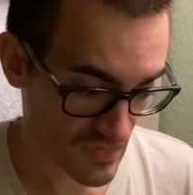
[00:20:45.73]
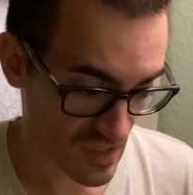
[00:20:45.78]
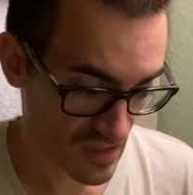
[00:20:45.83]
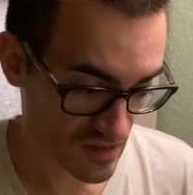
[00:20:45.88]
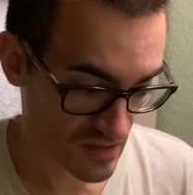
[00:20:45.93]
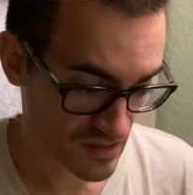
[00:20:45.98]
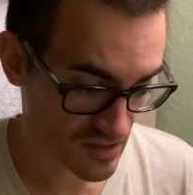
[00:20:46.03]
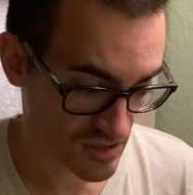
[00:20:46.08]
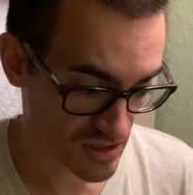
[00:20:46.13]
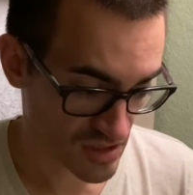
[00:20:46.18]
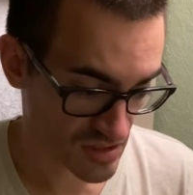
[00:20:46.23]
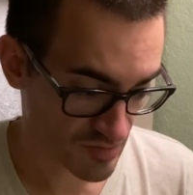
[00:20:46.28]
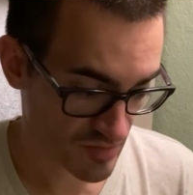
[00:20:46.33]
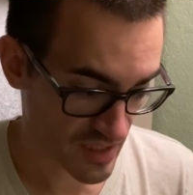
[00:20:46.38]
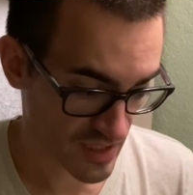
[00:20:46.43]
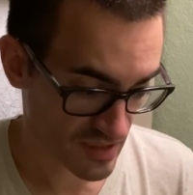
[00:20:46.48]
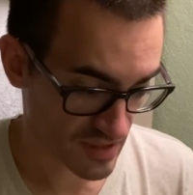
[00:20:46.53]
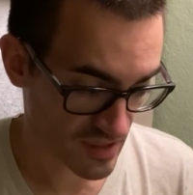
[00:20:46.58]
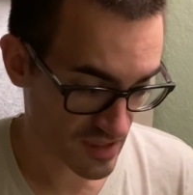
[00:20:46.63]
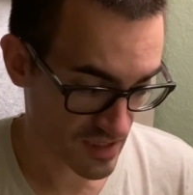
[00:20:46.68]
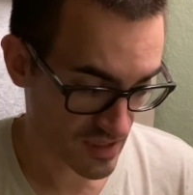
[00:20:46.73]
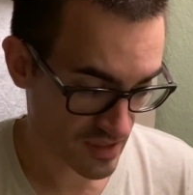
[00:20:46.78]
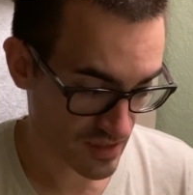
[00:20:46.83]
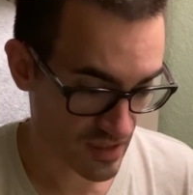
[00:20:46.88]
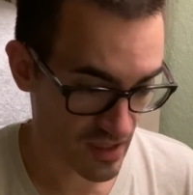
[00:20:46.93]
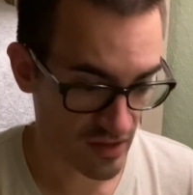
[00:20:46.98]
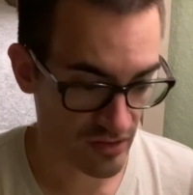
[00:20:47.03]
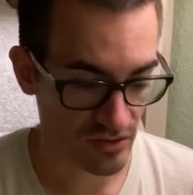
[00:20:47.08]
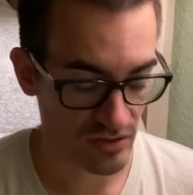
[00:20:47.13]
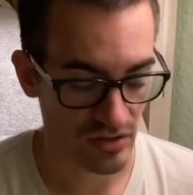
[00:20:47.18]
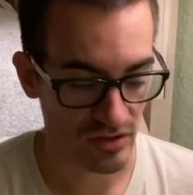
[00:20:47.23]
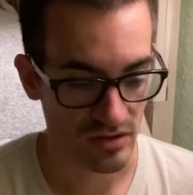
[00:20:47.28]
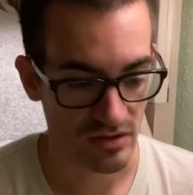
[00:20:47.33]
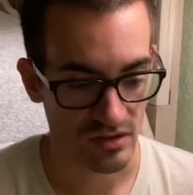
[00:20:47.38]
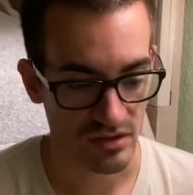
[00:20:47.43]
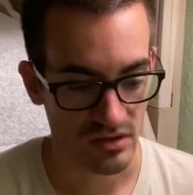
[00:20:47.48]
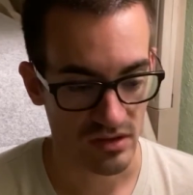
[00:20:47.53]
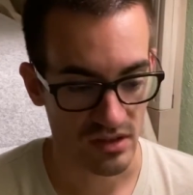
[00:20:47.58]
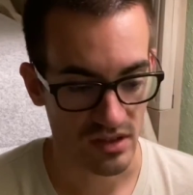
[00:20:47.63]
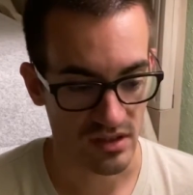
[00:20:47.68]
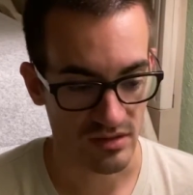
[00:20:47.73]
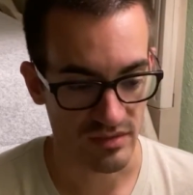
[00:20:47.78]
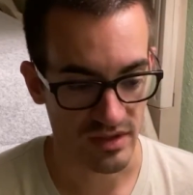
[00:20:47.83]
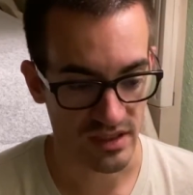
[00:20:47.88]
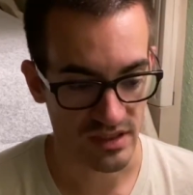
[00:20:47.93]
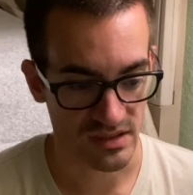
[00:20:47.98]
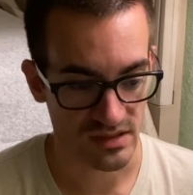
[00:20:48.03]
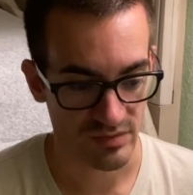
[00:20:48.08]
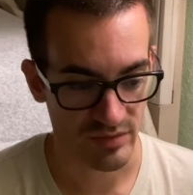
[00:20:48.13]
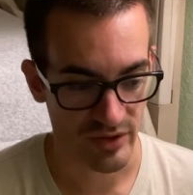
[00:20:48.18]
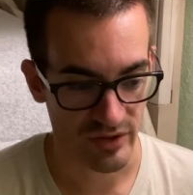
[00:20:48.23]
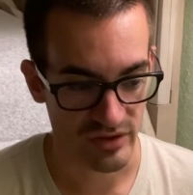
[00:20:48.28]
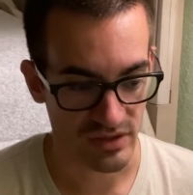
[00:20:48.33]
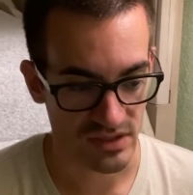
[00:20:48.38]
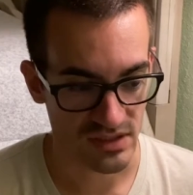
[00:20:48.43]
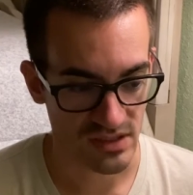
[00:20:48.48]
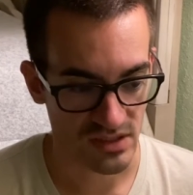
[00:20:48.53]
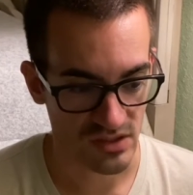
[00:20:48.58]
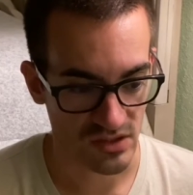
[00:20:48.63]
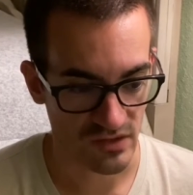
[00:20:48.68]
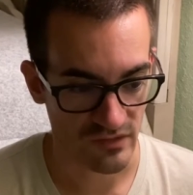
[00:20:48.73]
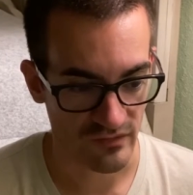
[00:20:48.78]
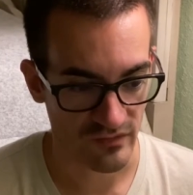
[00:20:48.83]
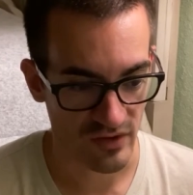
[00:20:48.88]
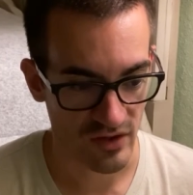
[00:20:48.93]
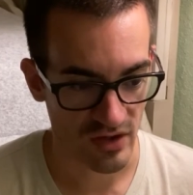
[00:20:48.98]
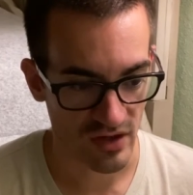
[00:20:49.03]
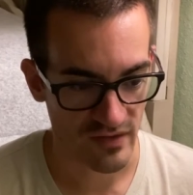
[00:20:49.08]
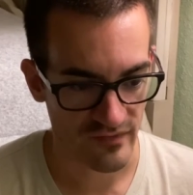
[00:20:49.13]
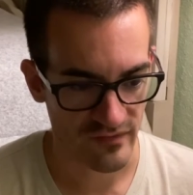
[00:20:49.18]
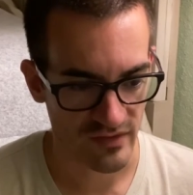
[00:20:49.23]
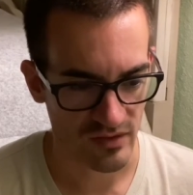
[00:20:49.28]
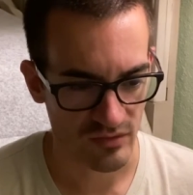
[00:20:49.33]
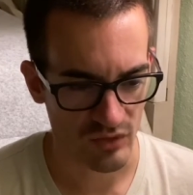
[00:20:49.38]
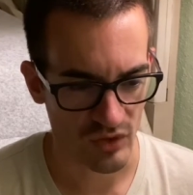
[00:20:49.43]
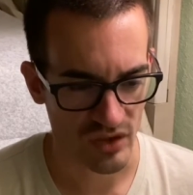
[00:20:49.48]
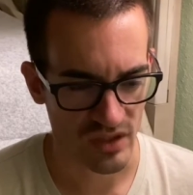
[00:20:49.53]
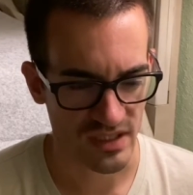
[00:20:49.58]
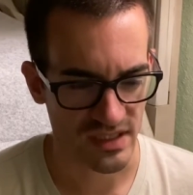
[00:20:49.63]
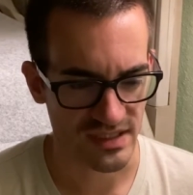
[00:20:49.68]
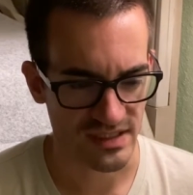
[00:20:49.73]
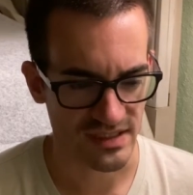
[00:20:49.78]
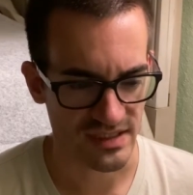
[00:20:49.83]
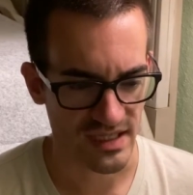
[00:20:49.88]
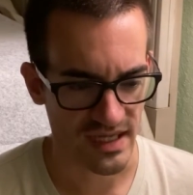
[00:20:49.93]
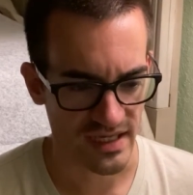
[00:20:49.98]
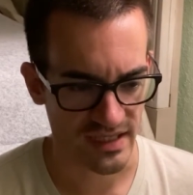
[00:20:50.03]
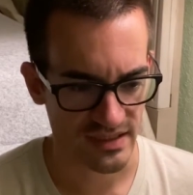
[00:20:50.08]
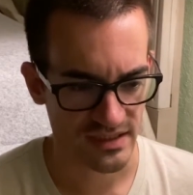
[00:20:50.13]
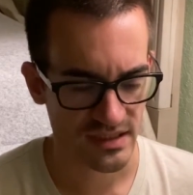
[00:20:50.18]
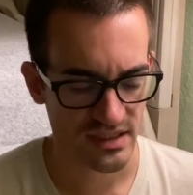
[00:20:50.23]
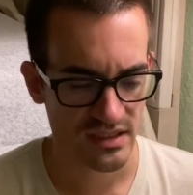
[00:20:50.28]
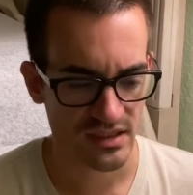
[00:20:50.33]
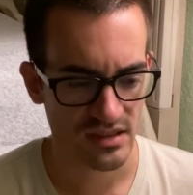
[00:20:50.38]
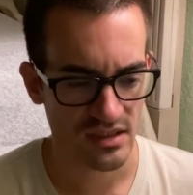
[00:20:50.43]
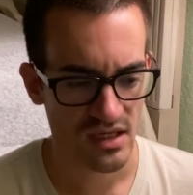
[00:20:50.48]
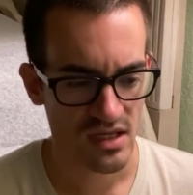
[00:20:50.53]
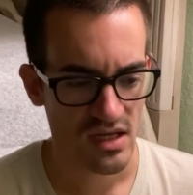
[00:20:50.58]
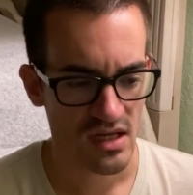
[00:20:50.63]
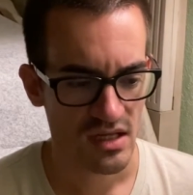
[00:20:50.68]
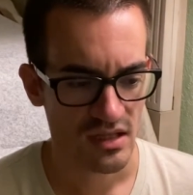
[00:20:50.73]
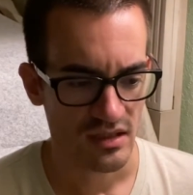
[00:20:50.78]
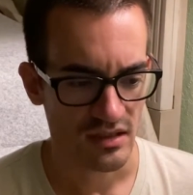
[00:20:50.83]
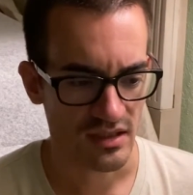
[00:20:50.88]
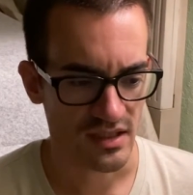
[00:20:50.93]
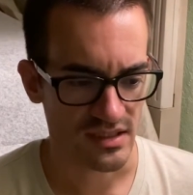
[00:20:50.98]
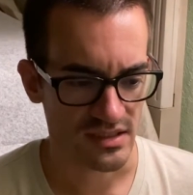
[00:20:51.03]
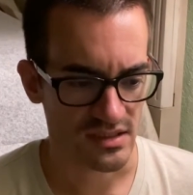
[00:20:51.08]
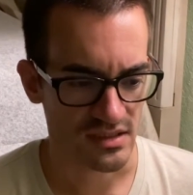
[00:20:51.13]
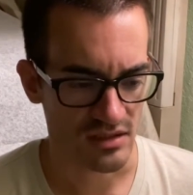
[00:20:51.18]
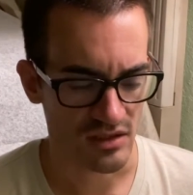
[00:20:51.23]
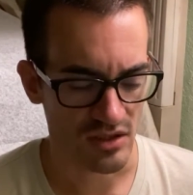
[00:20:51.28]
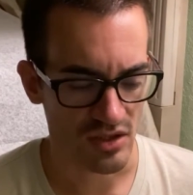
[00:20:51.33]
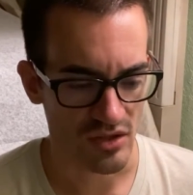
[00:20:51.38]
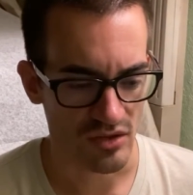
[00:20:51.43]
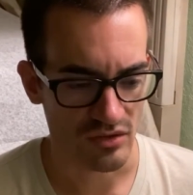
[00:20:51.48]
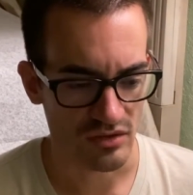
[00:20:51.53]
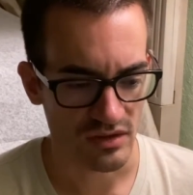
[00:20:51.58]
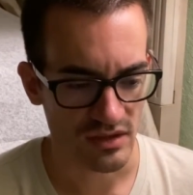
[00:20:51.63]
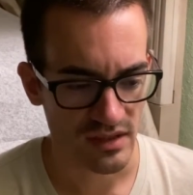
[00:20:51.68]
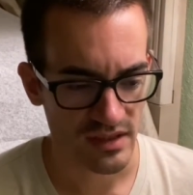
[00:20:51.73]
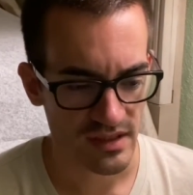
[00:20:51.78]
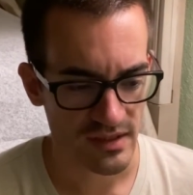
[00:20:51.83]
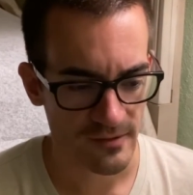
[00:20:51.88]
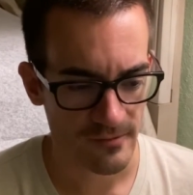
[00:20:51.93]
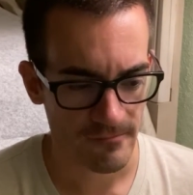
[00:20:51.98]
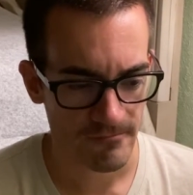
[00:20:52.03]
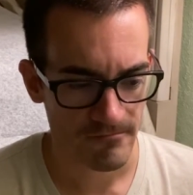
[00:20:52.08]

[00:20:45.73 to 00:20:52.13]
This is just my encounter and my experiences so far. I feel more connected, less lonely.